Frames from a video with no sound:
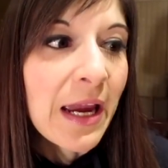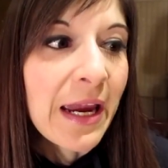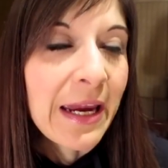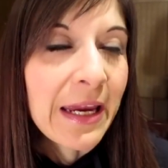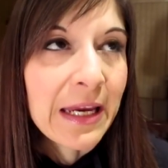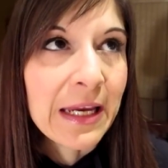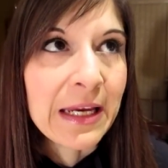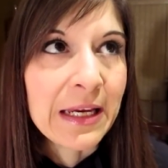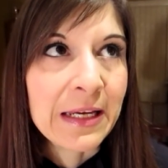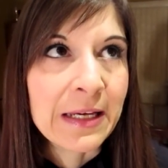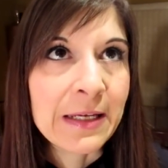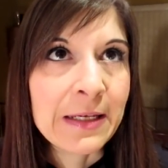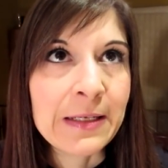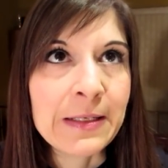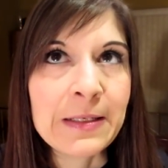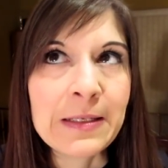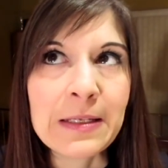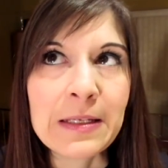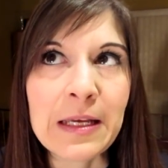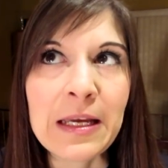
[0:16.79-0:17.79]
It
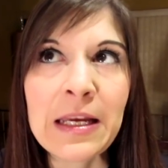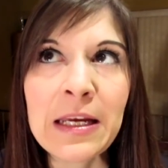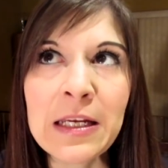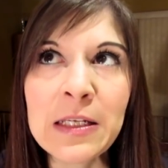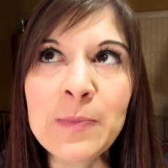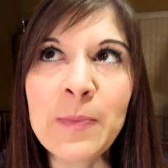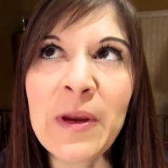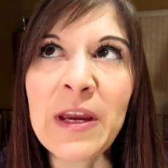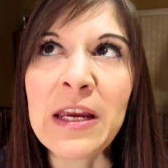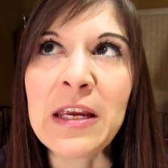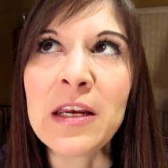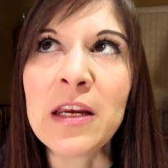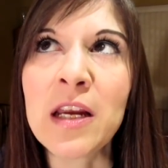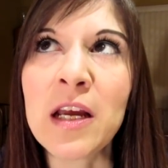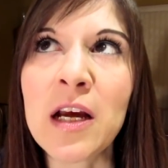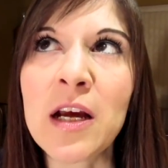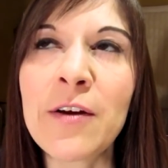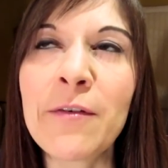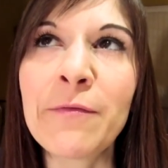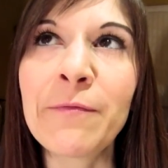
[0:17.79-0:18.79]
is. It has been